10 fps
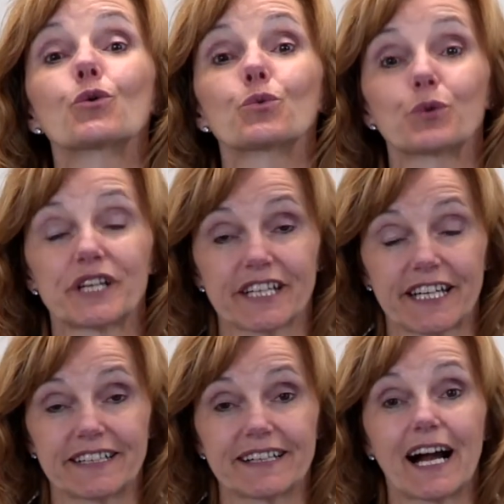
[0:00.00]

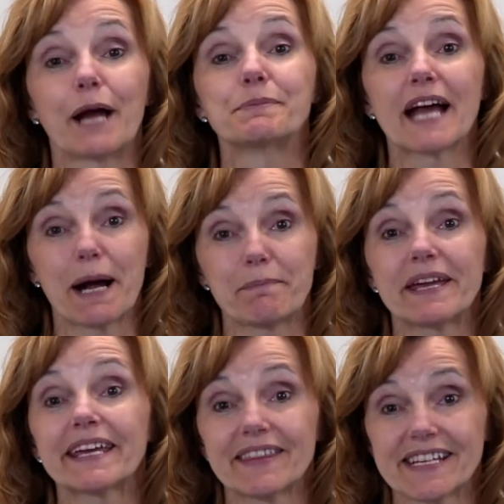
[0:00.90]
Really, I'm not
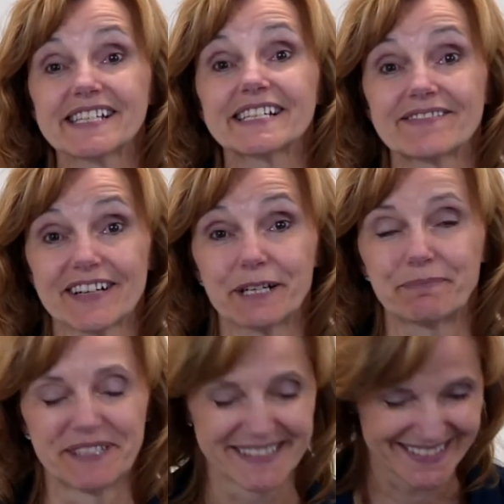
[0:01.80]
making this stuff up.
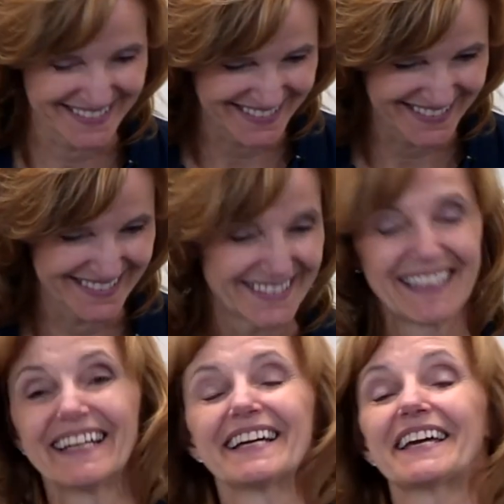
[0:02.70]

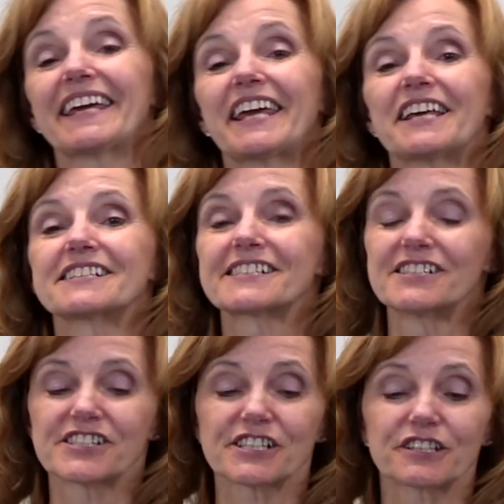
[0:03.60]
He
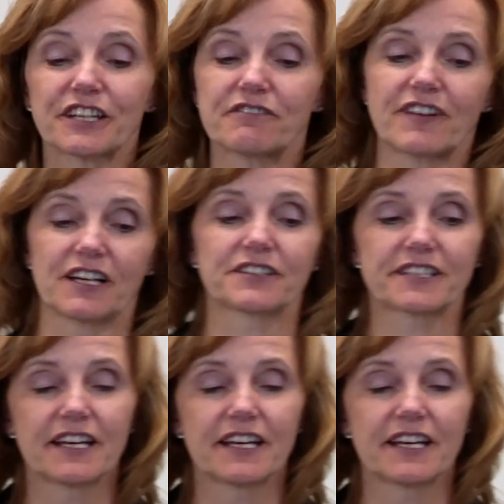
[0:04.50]
sincerely felt